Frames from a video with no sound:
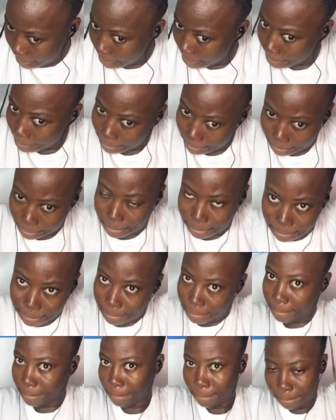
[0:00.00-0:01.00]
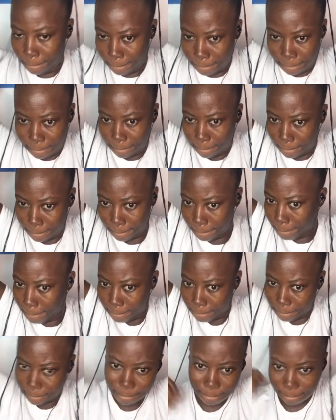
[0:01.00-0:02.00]
plait it with
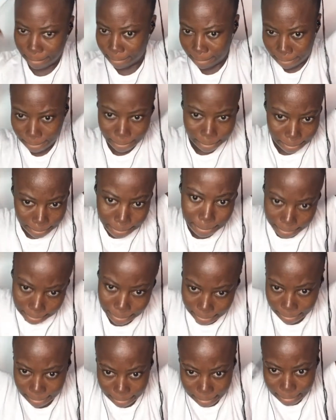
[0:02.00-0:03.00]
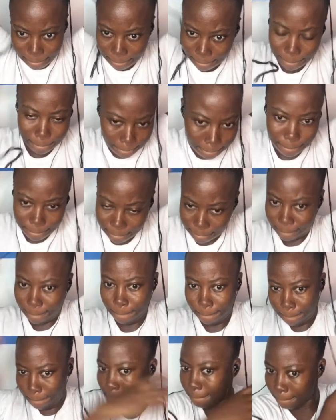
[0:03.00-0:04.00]
the rope, the rest of the
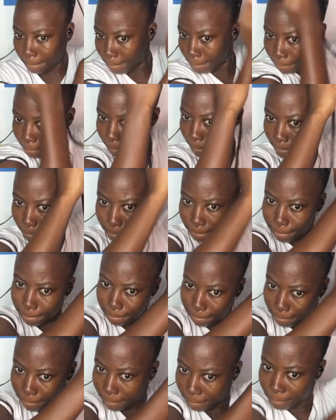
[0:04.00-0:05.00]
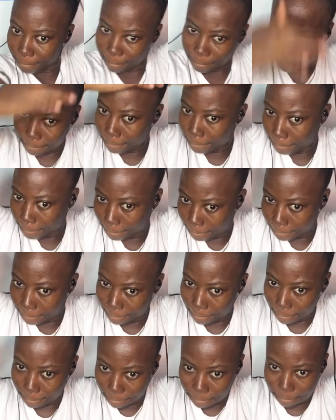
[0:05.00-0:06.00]
rope. I'm going to use it to
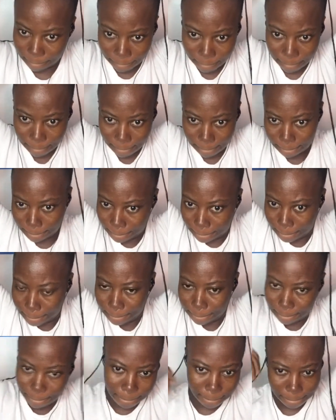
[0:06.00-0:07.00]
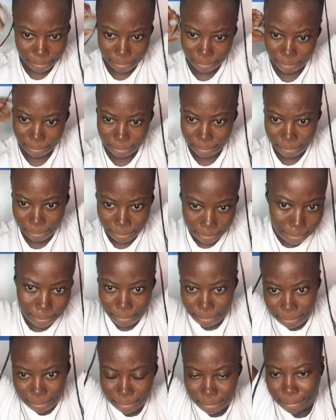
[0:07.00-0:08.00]
tie it into
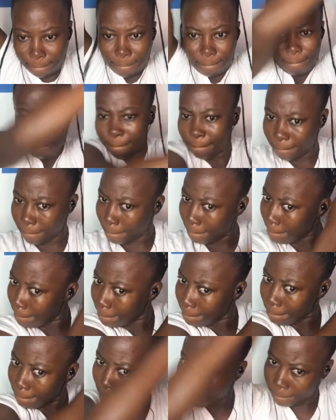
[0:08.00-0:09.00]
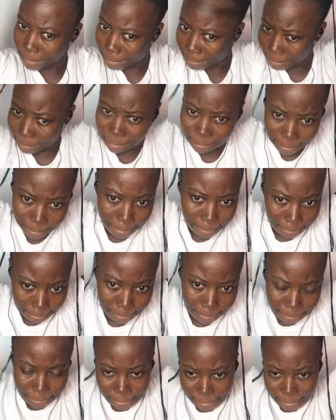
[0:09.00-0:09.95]
a bun, a very little bun.